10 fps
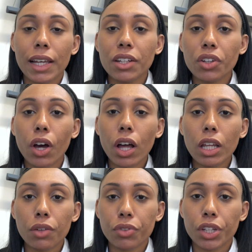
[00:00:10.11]
In an
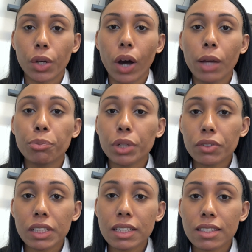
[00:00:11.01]
earlier video, I
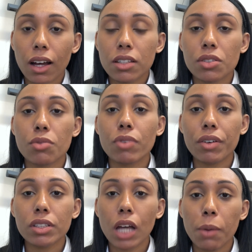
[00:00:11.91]
briefly discussed the
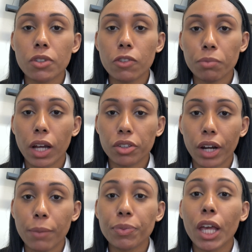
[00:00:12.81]
rarer types of
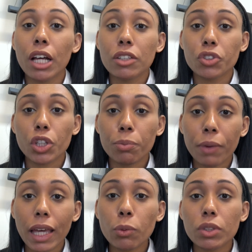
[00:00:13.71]
migraine, so you
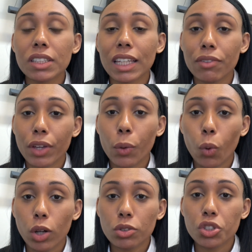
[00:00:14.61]
may want to give it a
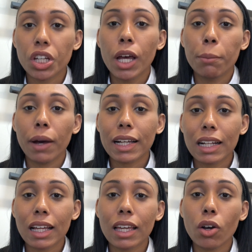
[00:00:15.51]
watch by
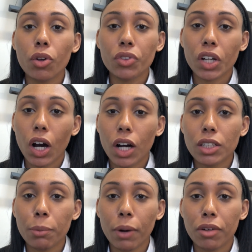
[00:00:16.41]
clicking on the card
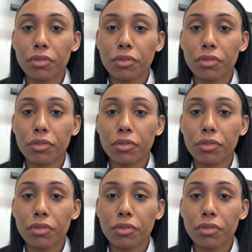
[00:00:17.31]
above.